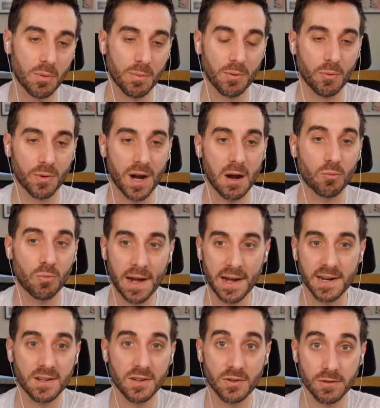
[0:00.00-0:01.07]
we're not
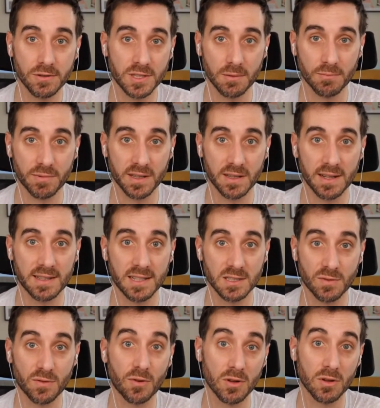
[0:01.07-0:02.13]
ready to do something like
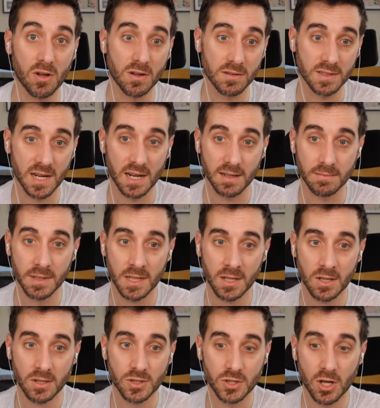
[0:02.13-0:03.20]
this for a long time.
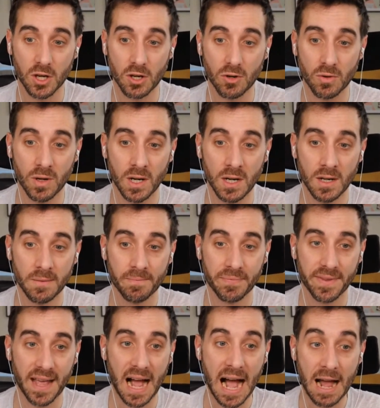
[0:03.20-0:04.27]
So
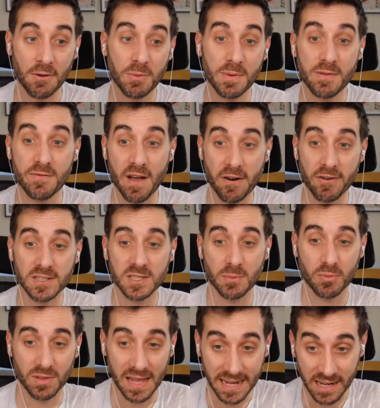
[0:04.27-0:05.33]
I would be
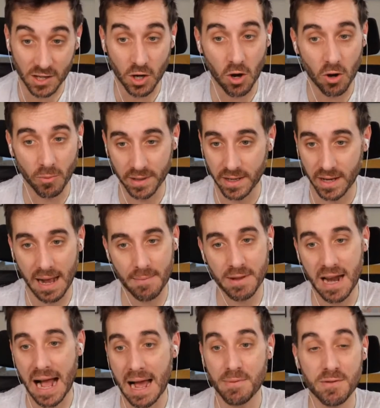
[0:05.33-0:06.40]
like a Kobe. I
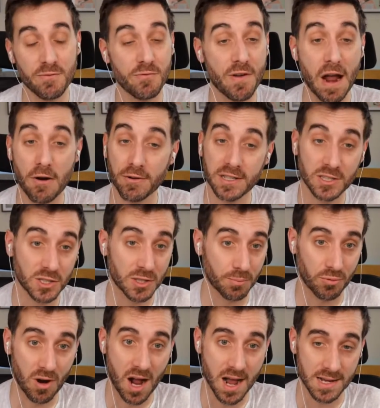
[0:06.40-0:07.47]
mean, I'd be very
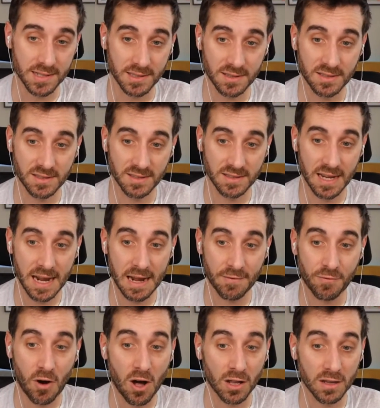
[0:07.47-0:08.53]
surprised
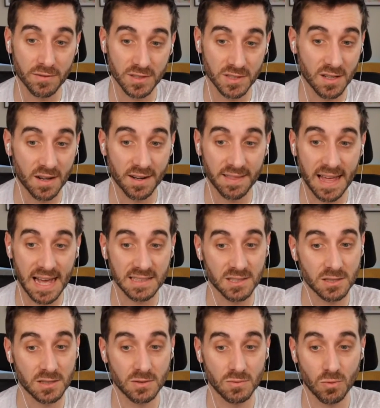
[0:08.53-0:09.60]
if all of a sudden
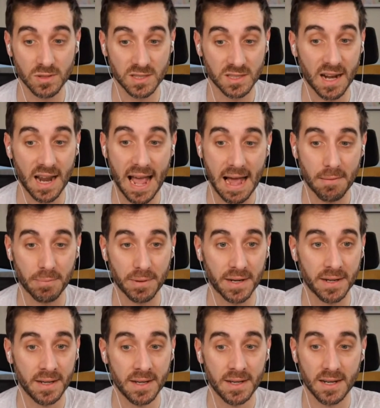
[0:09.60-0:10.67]
that's what's going to
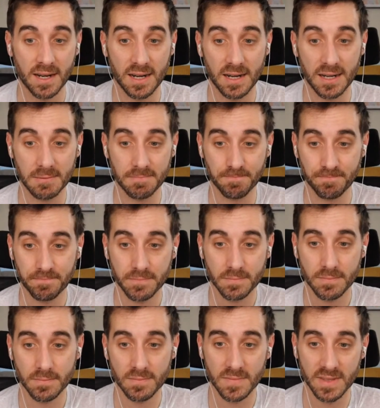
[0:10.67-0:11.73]
happen.
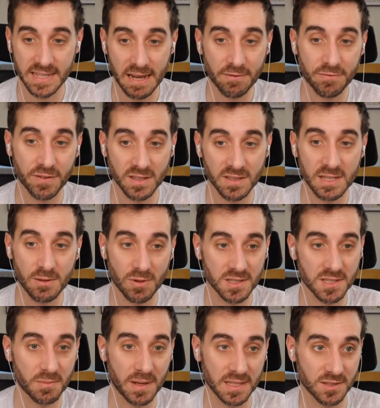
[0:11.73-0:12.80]
Yeah, Phil D
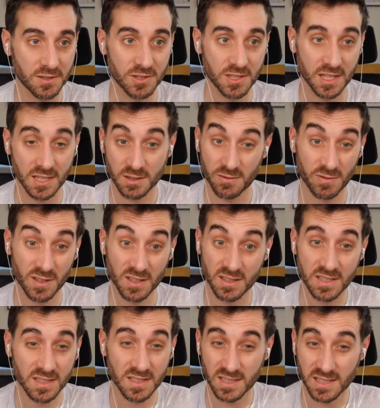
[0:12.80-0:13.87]
wants a master challenge. Phil
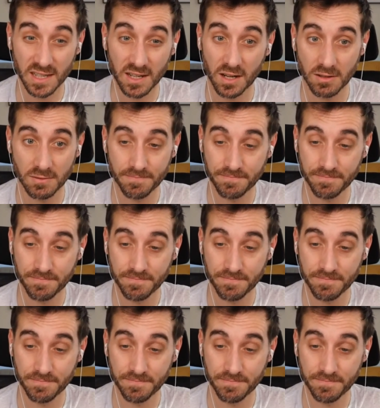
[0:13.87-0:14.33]
D is a sicko.